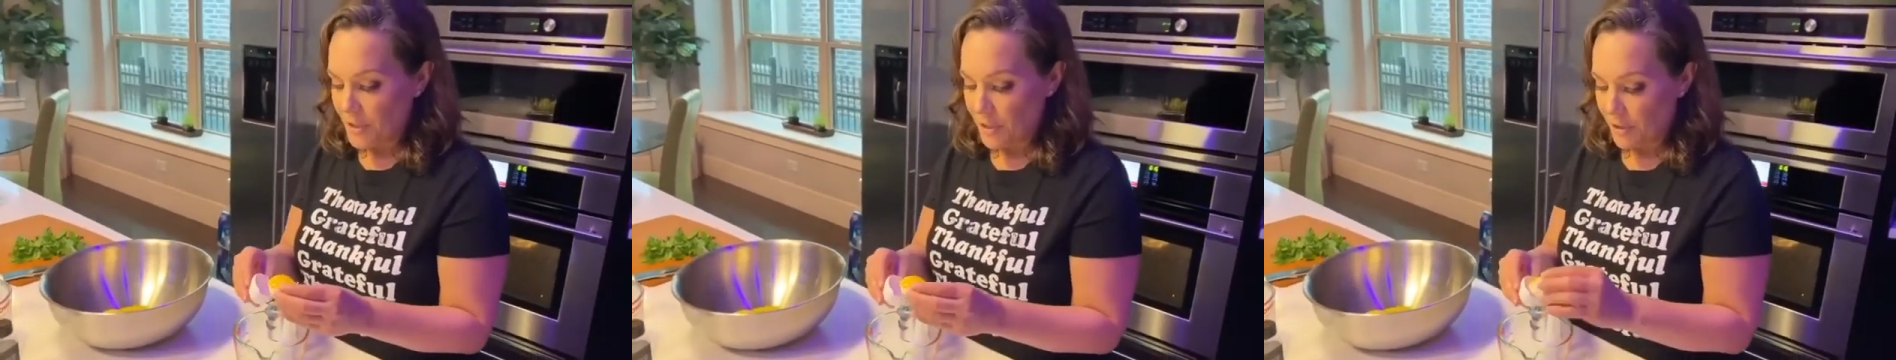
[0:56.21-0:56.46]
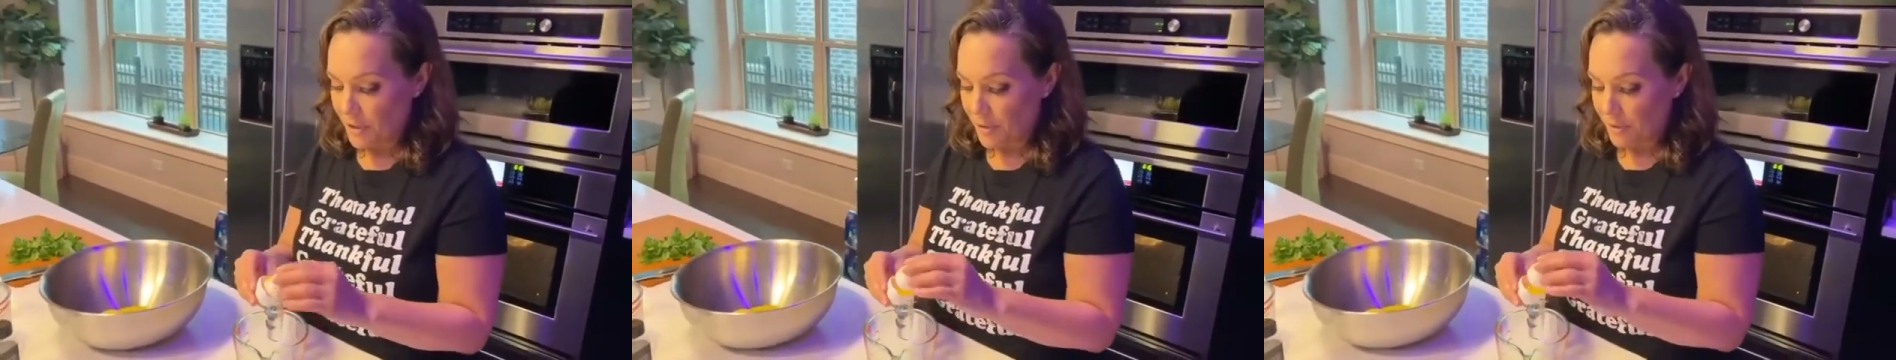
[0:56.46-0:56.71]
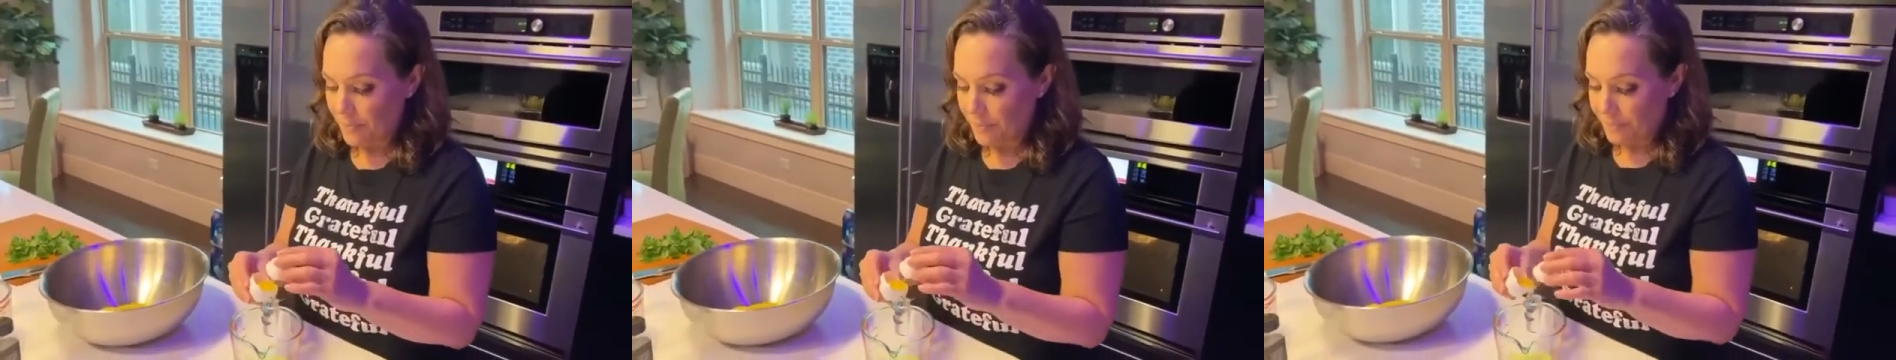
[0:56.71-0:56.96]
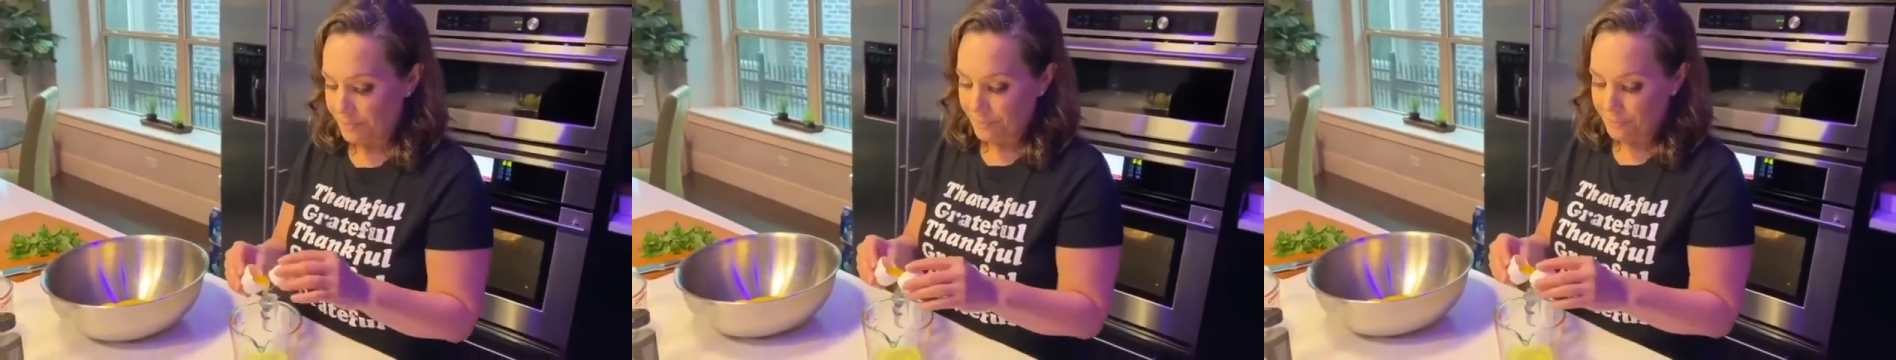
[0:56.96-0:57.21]
you're
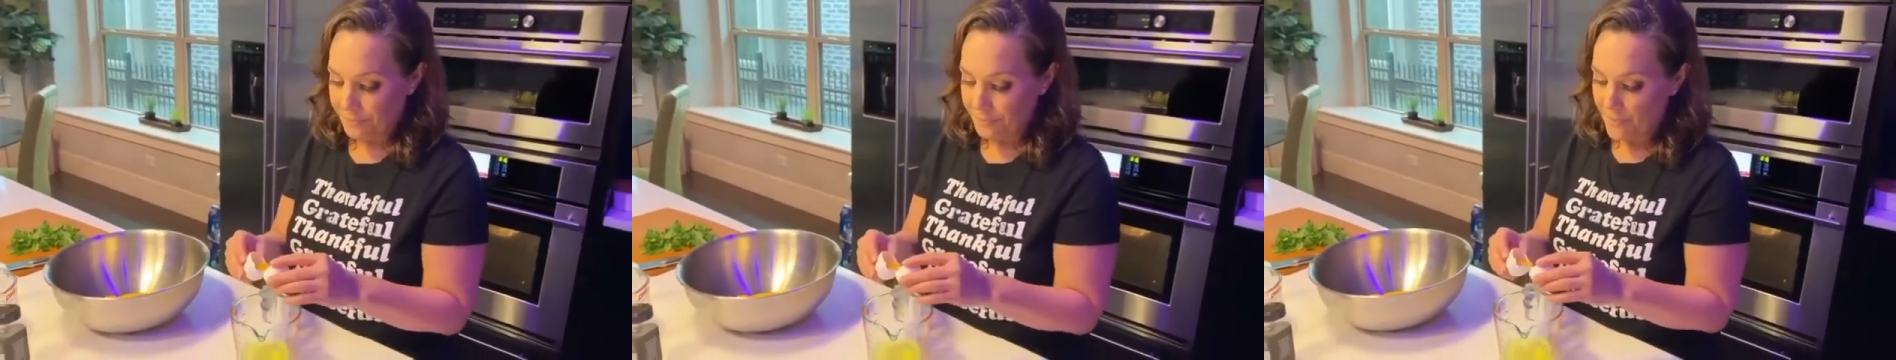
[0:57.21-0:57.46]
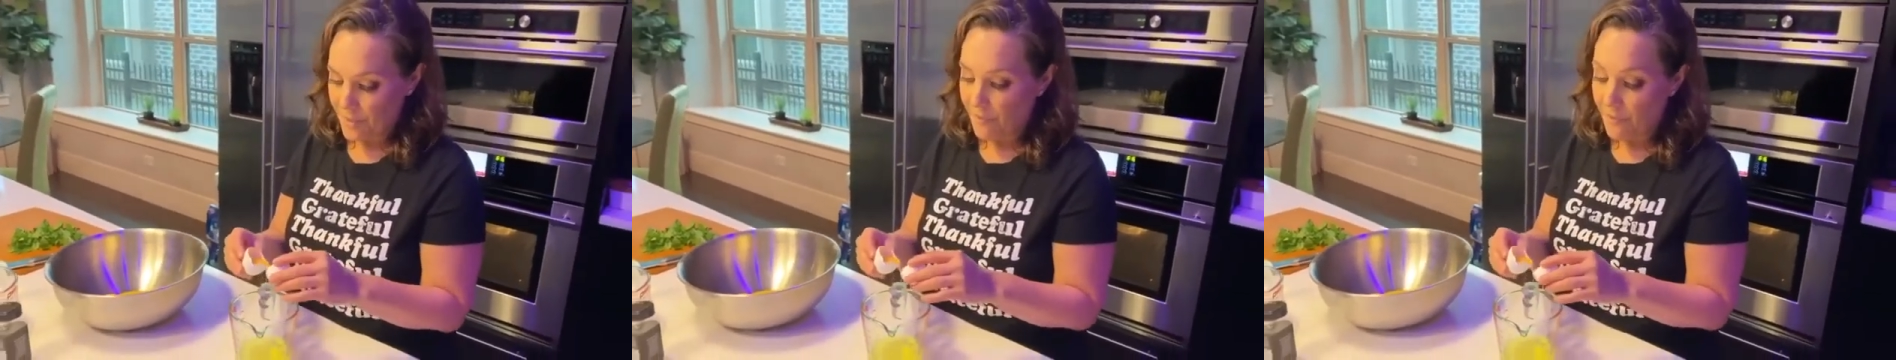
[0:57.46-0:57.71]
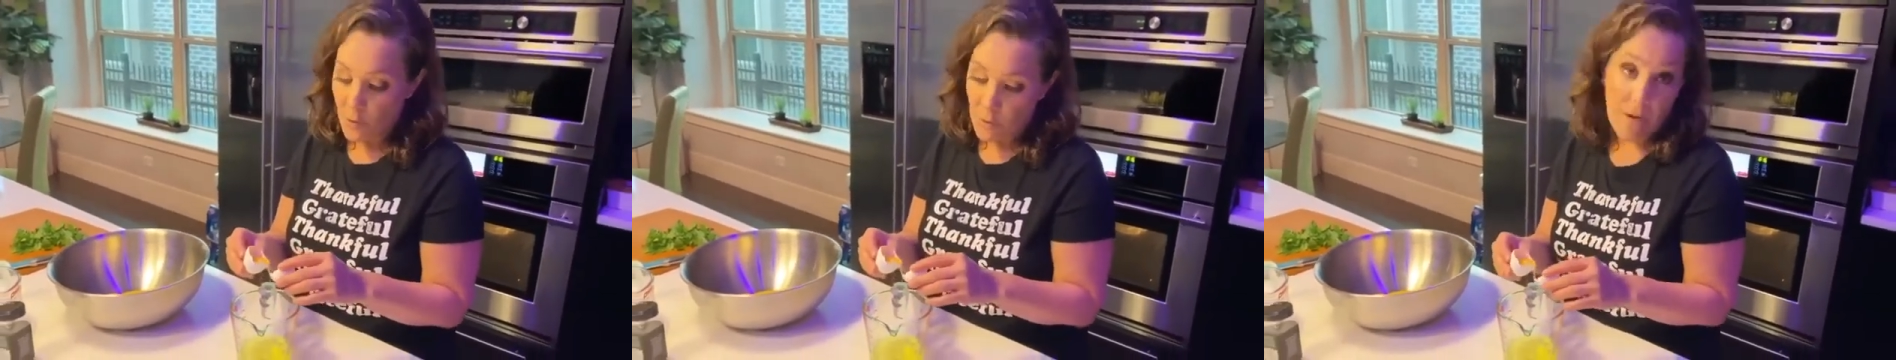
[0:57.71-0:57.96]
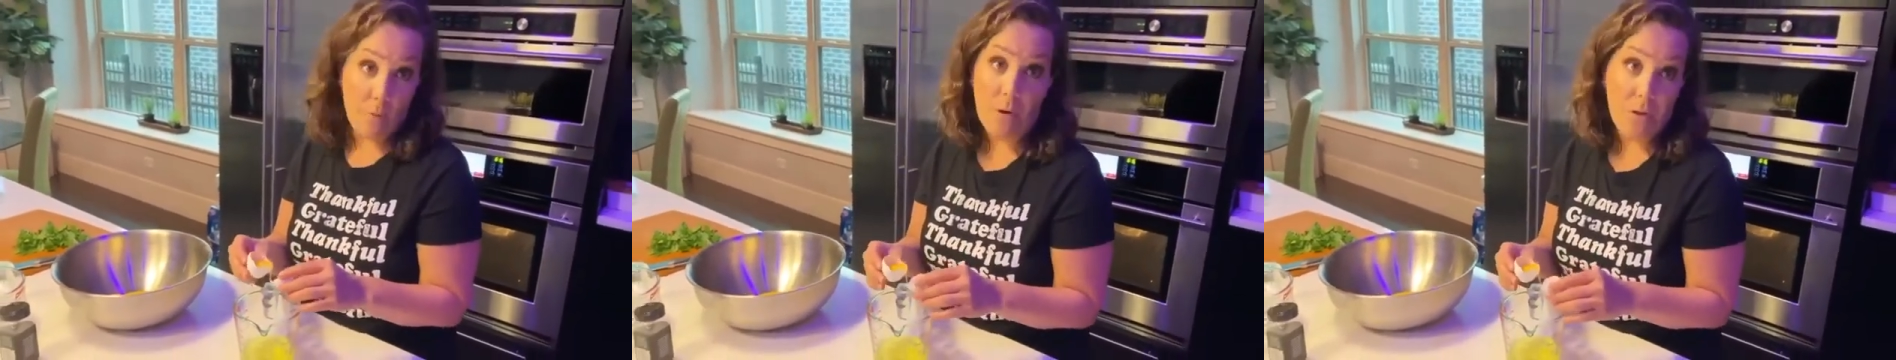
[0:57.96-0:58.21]
a Food
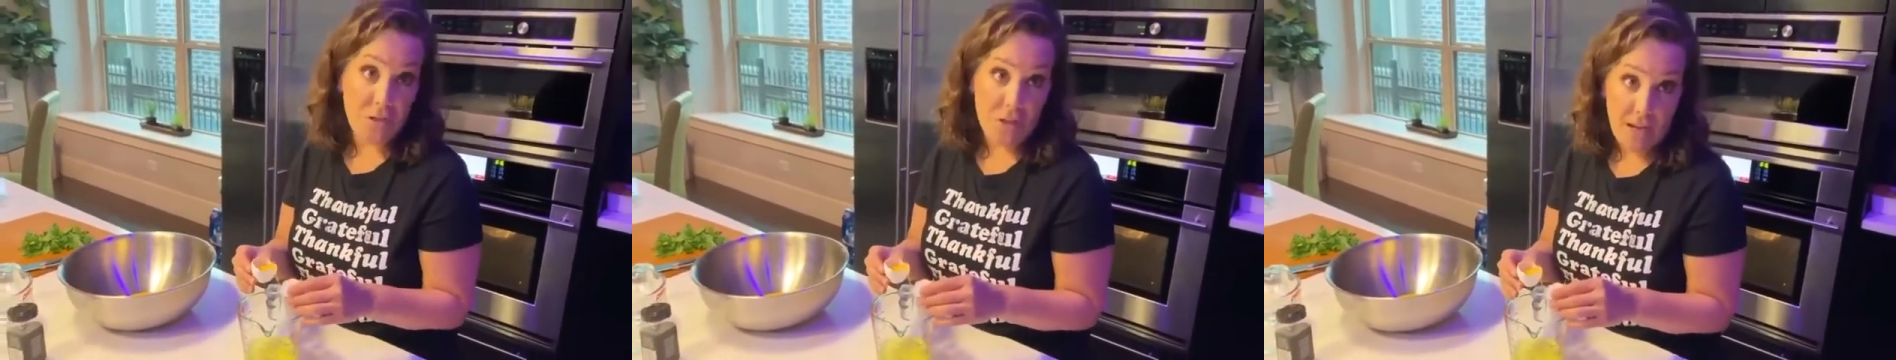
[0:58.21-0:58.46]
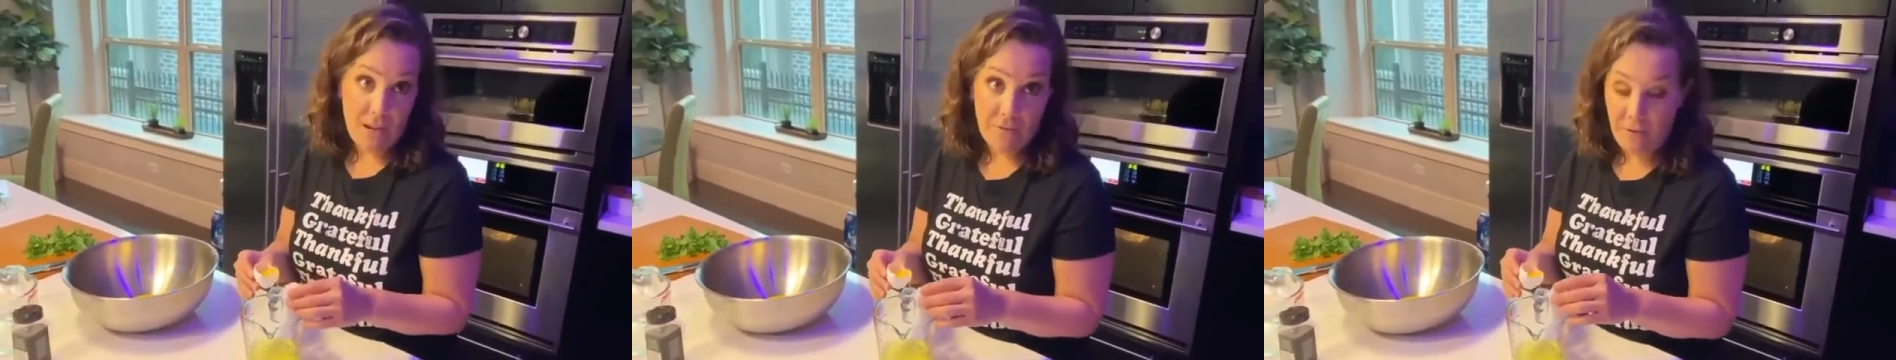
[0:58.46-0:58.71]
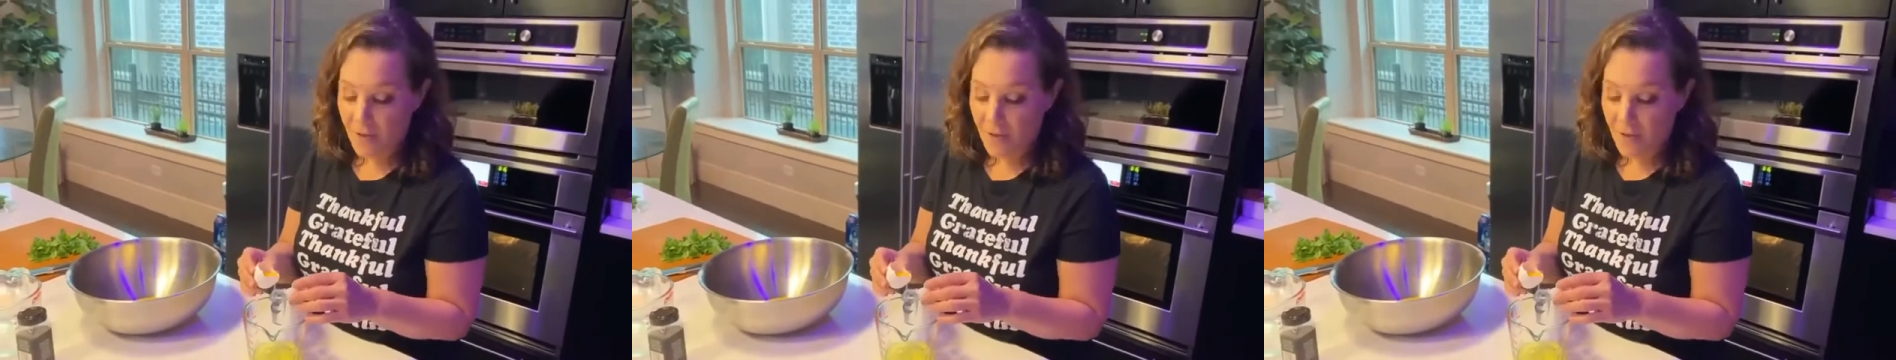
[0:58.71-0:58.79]
Network chef,